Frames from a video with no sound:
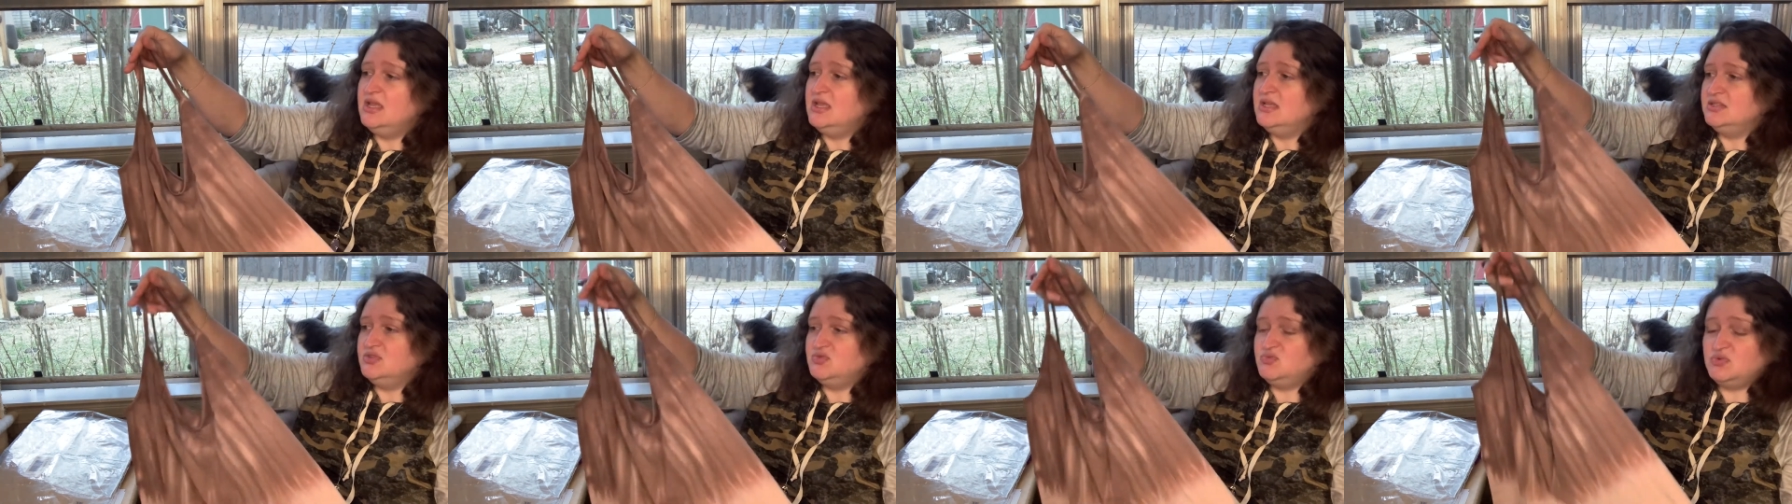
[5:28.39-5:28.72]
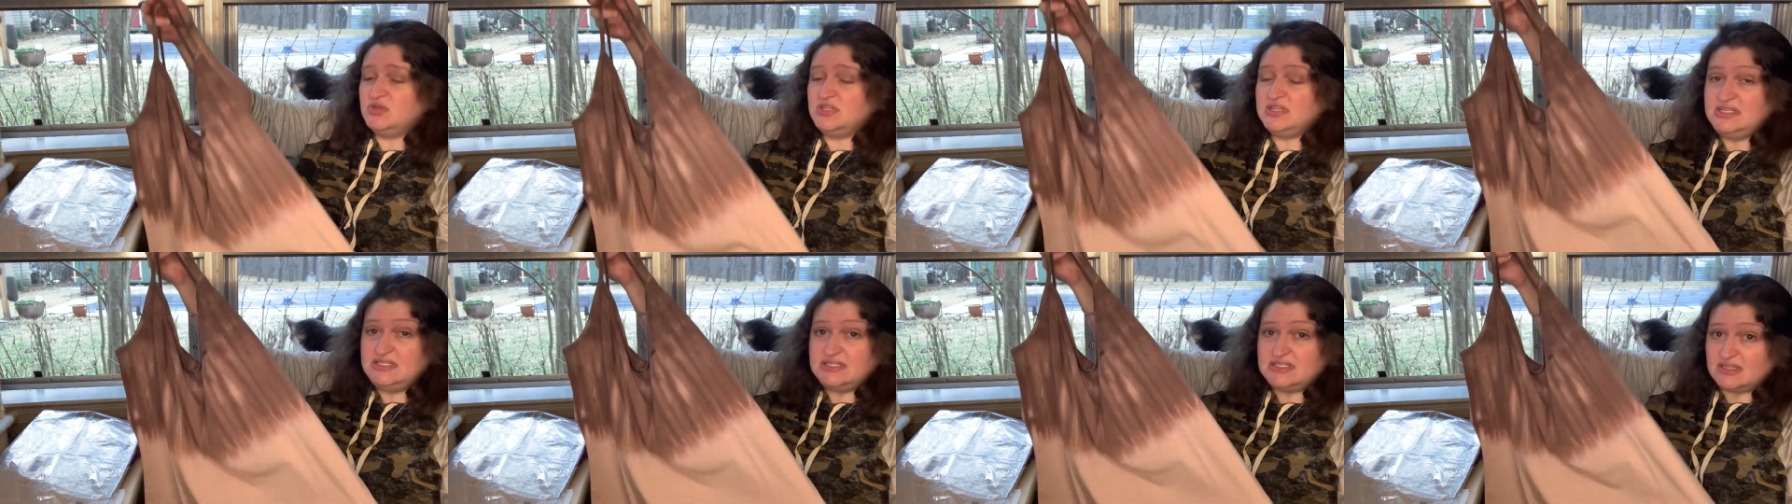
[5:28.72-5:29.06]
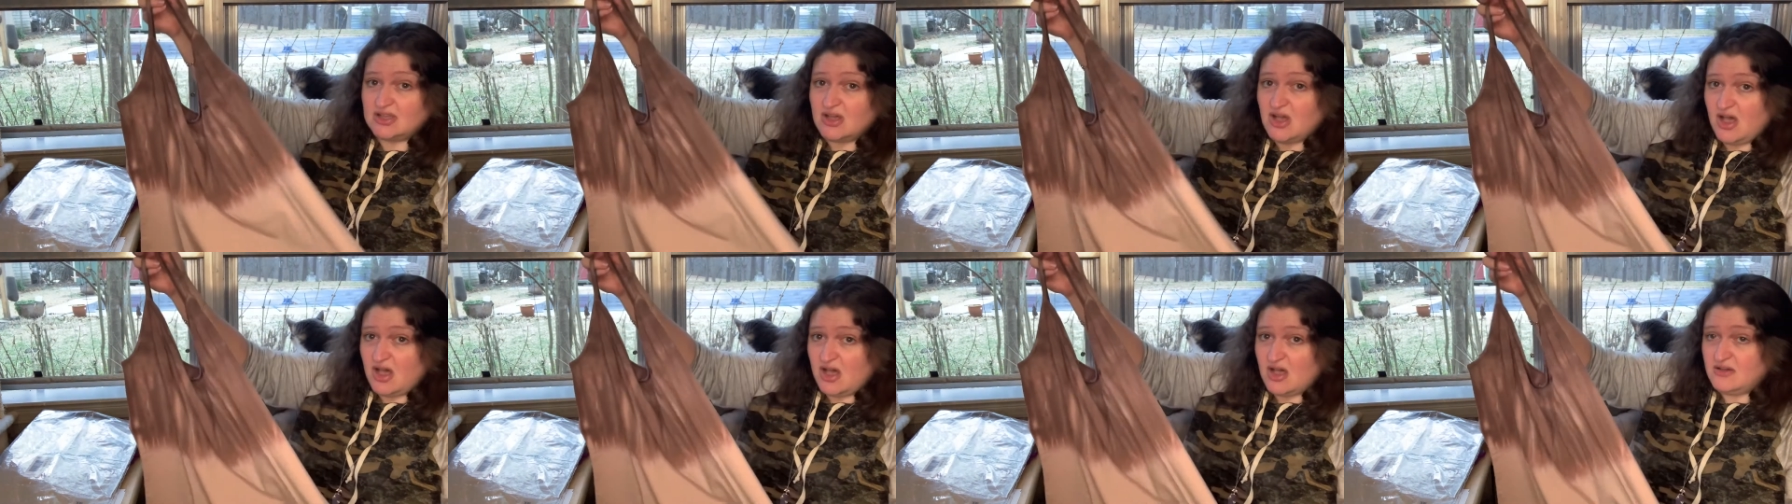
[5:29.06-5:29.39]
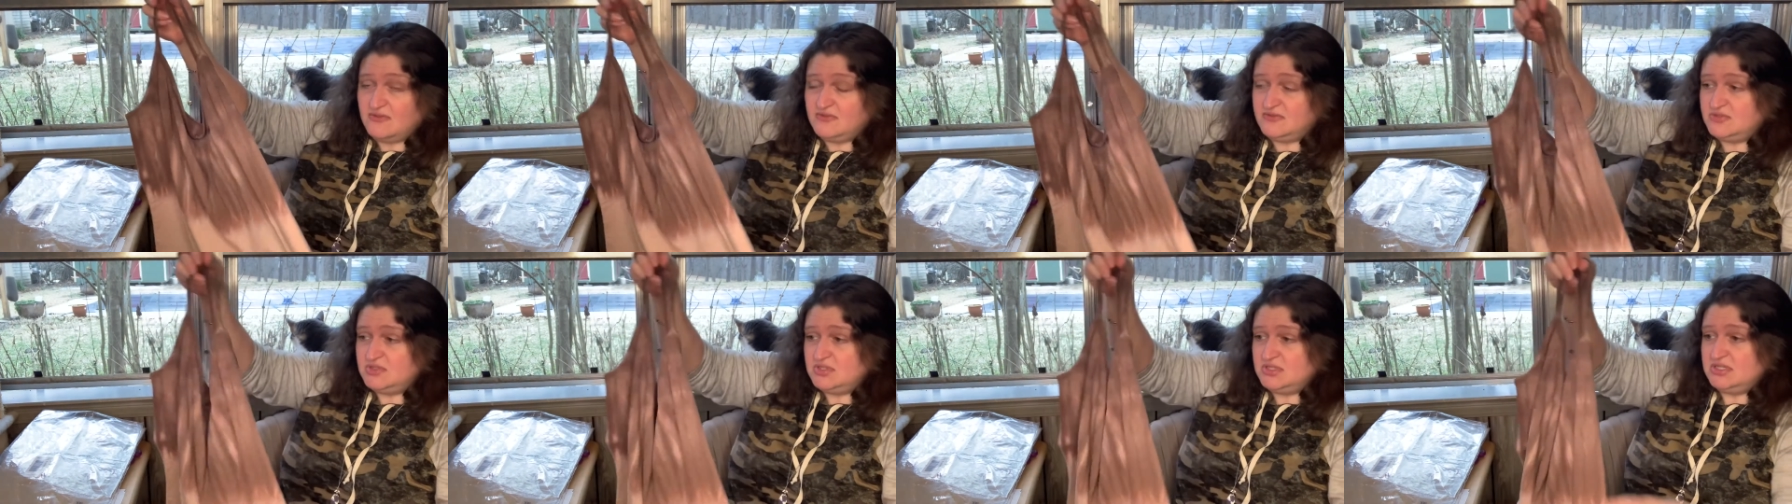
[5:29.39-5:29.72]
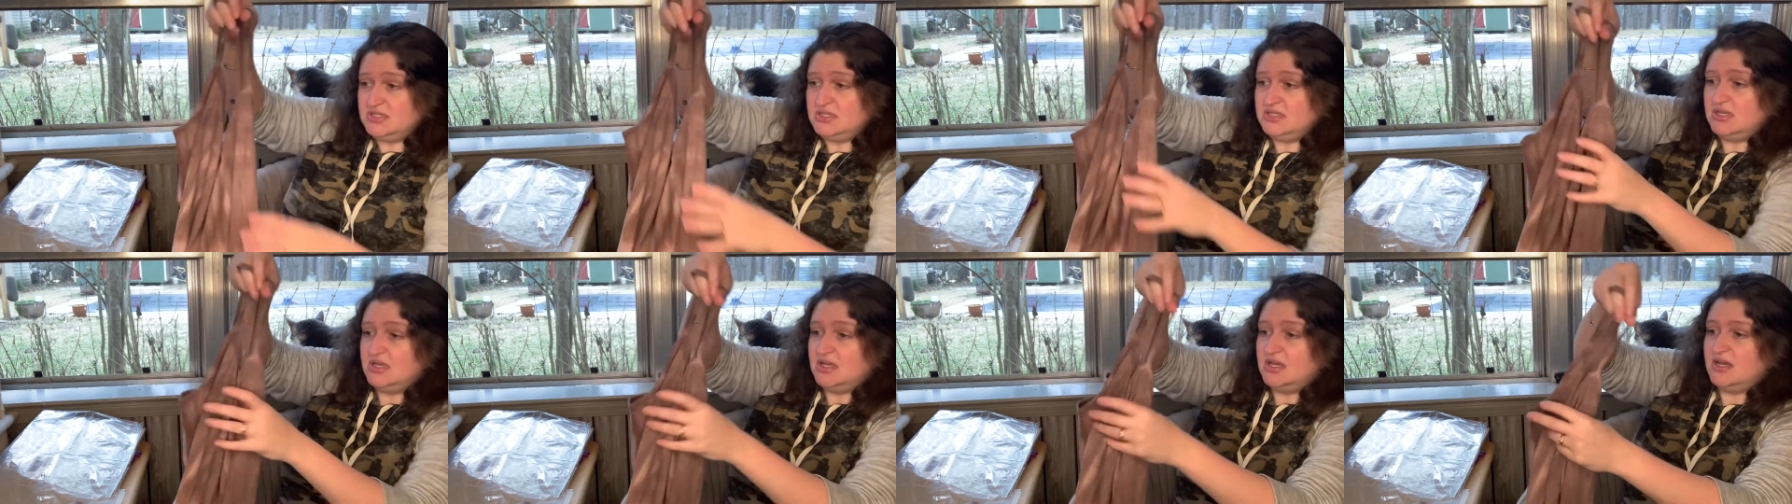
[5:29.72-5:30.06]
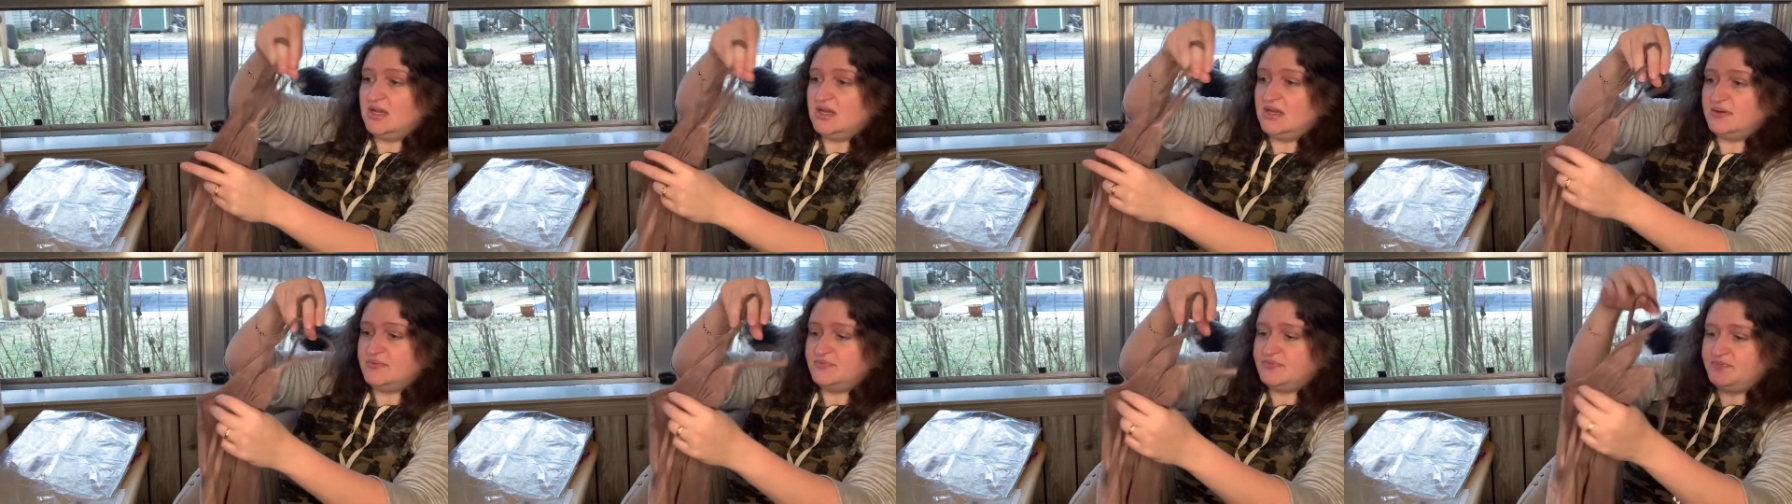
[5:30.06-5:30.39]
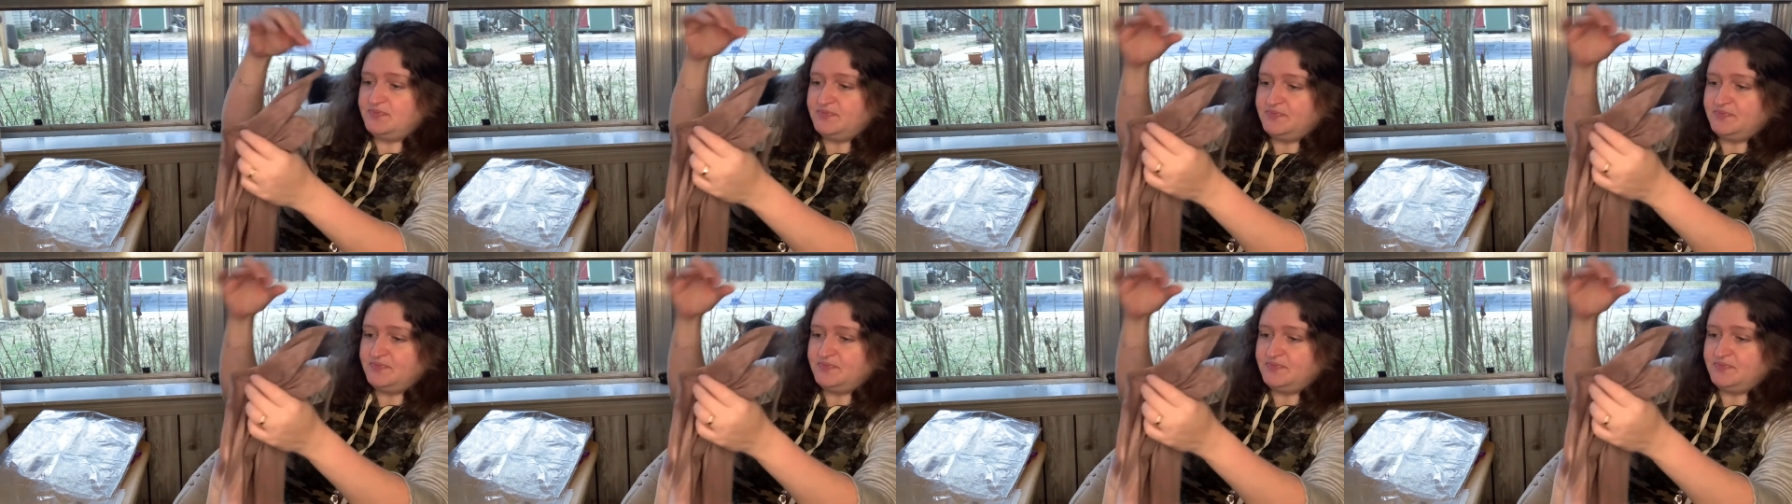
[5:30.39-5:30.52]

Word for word: It's really soft. Um,